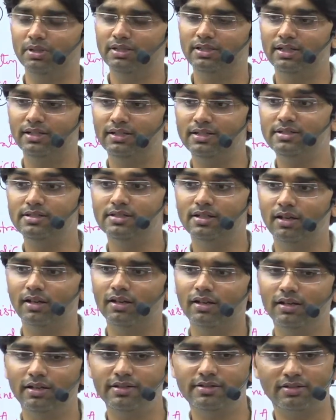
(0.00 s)
that is
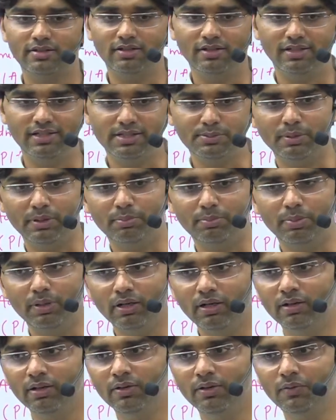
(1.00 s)
General Studies
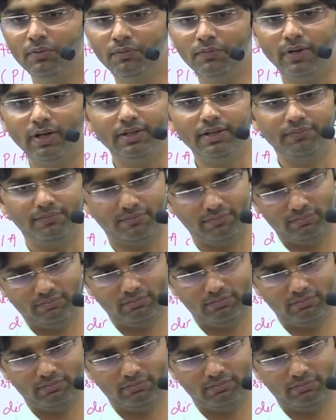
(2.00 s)
paper 5.